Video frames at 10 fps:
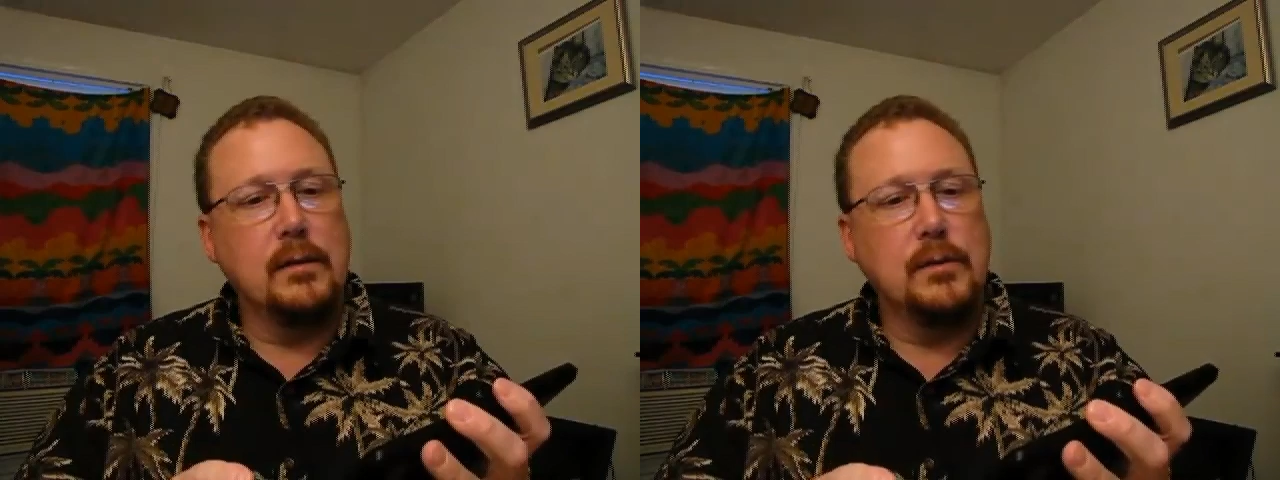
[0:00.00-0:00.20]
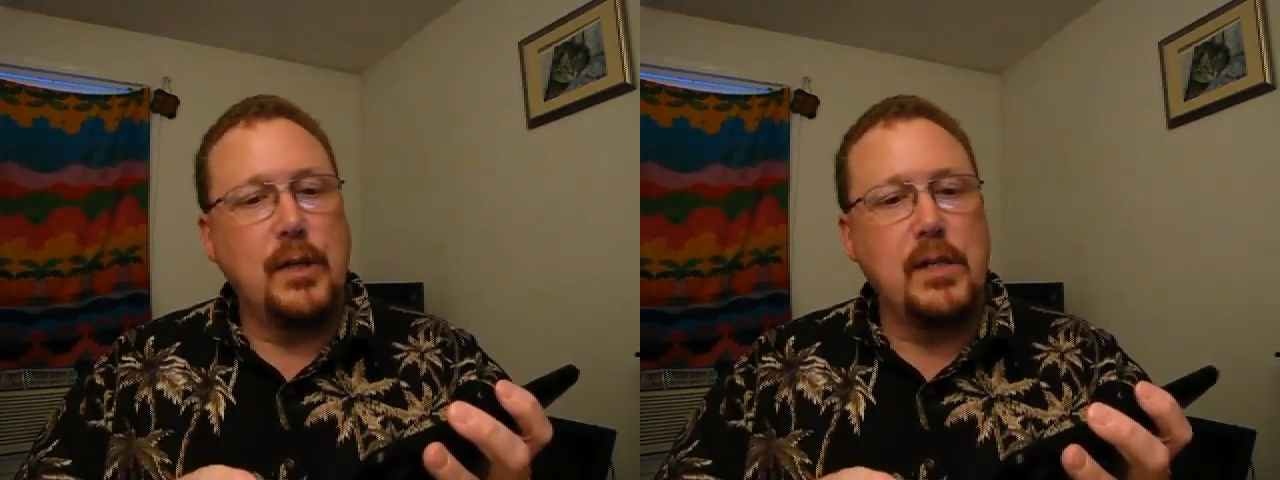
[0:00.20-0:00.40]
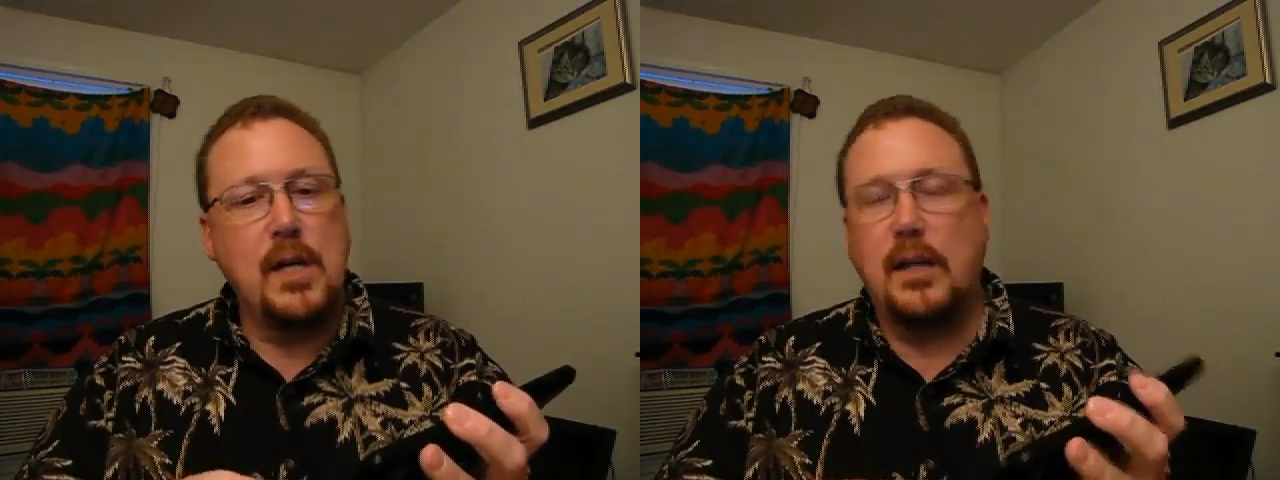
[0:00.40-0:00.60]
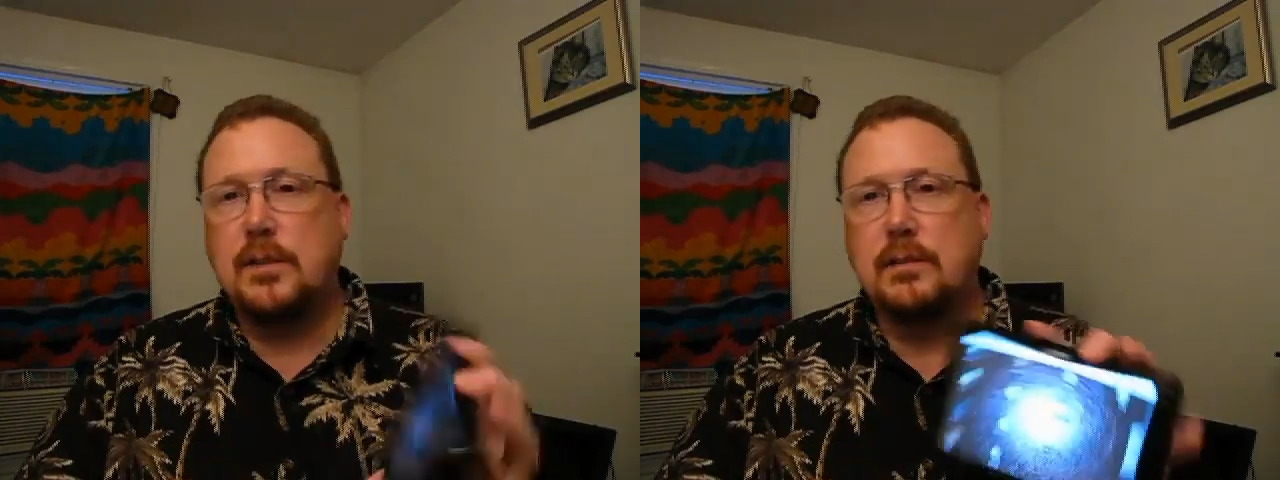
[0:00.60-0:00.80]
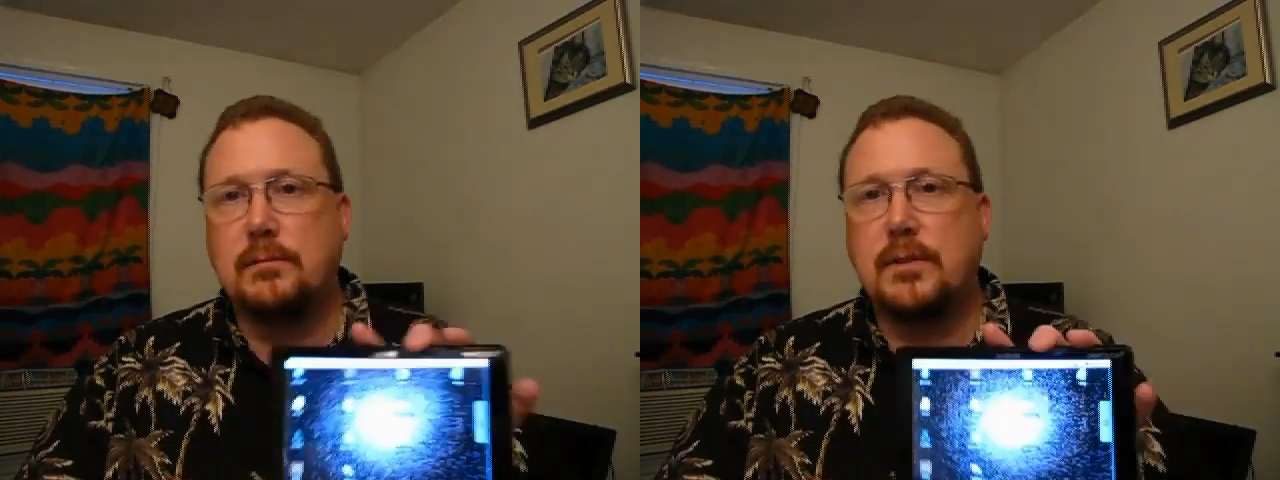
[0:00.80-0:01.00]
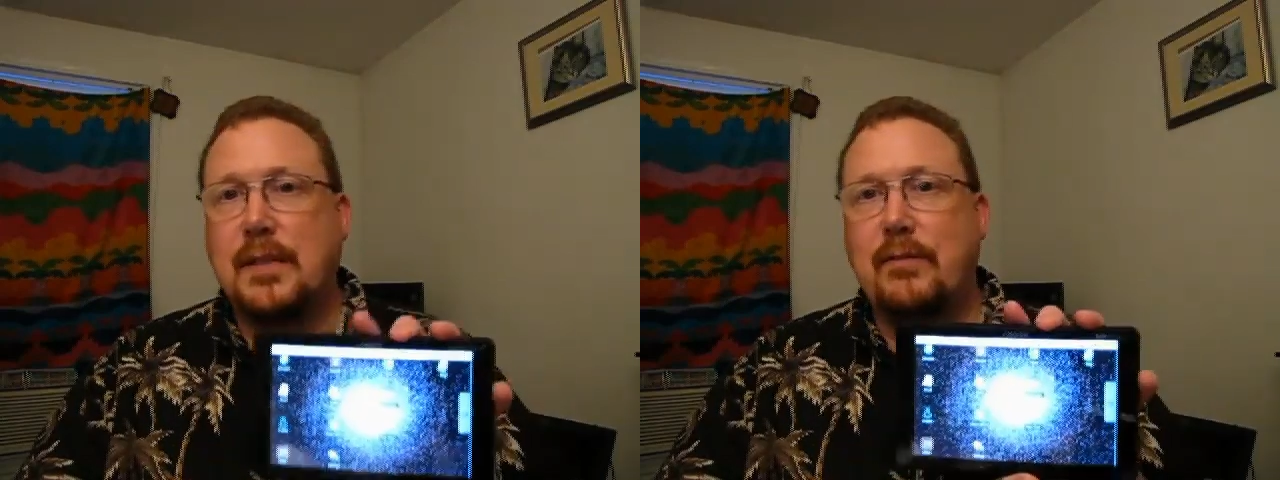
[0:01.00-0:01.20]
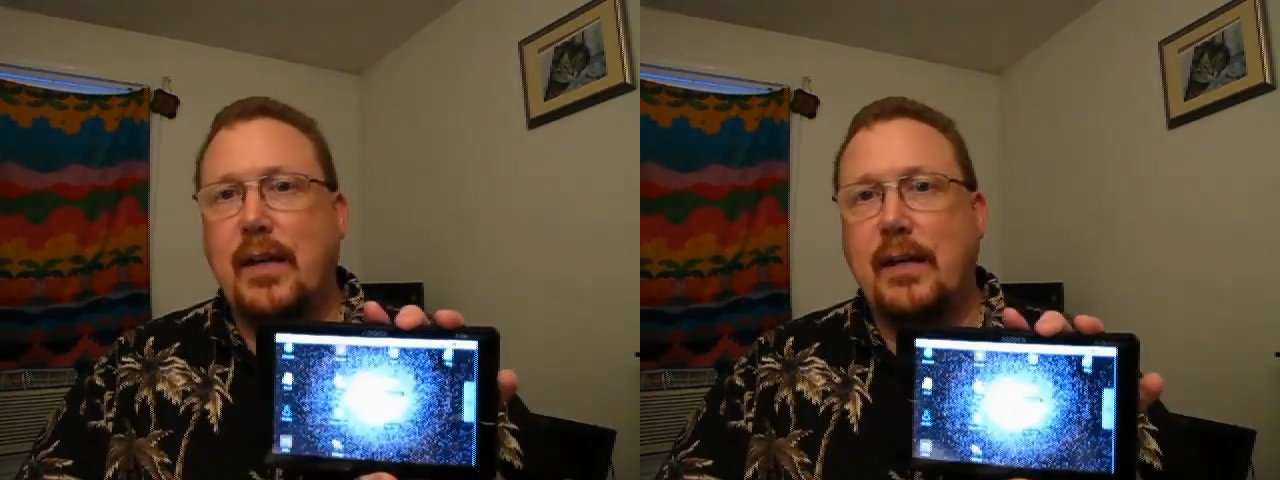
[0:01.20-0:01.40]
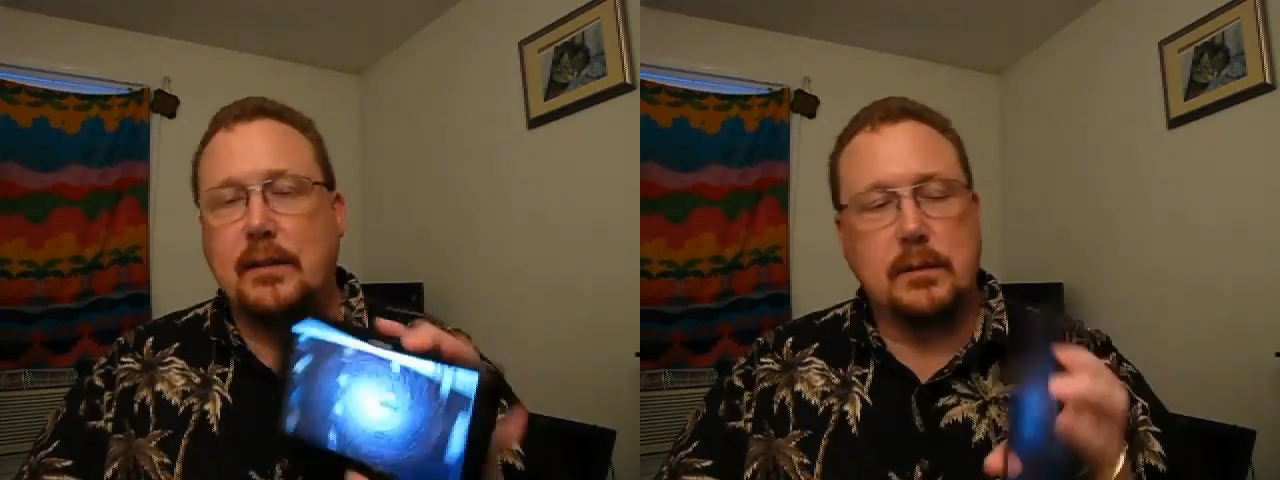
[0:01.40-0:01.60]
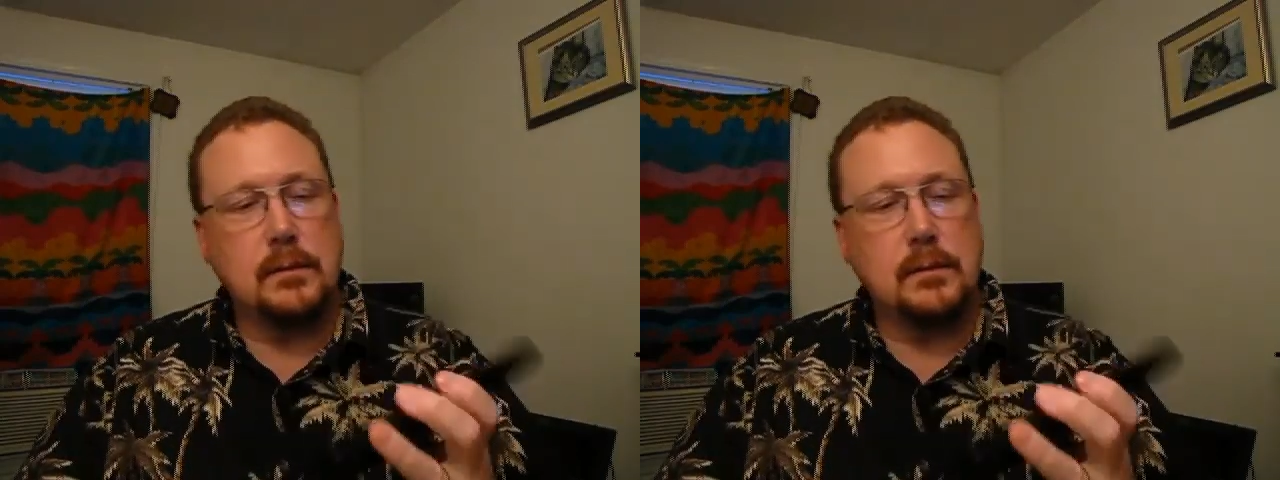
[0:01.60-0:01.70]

Gentouch 78,